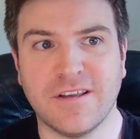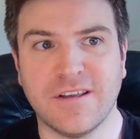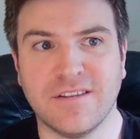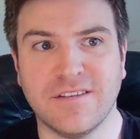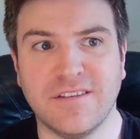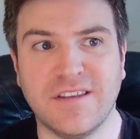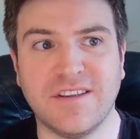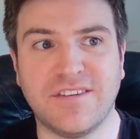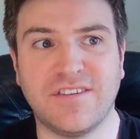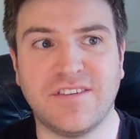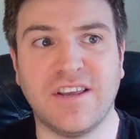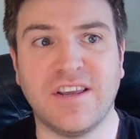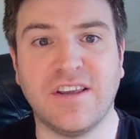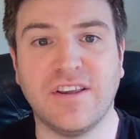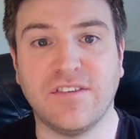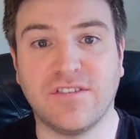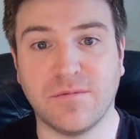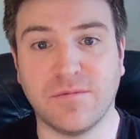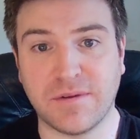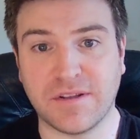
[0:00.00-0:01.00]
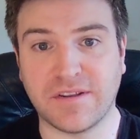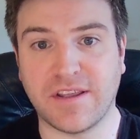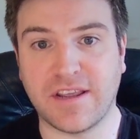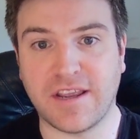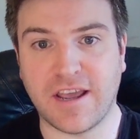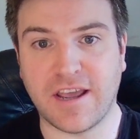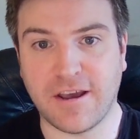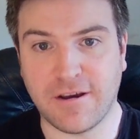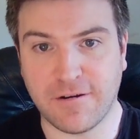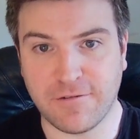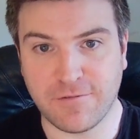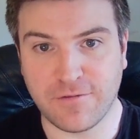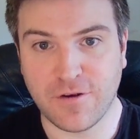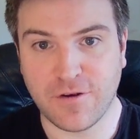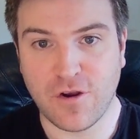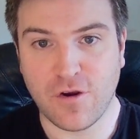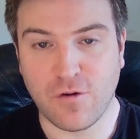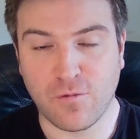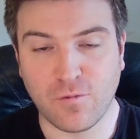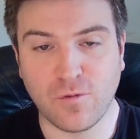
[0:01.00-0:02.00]
This is something they have
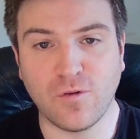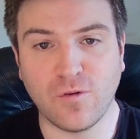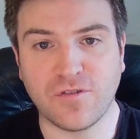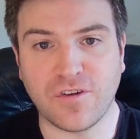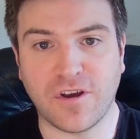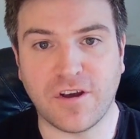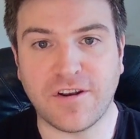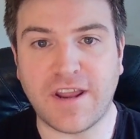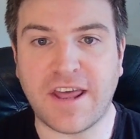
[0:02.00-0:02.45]
ruled on,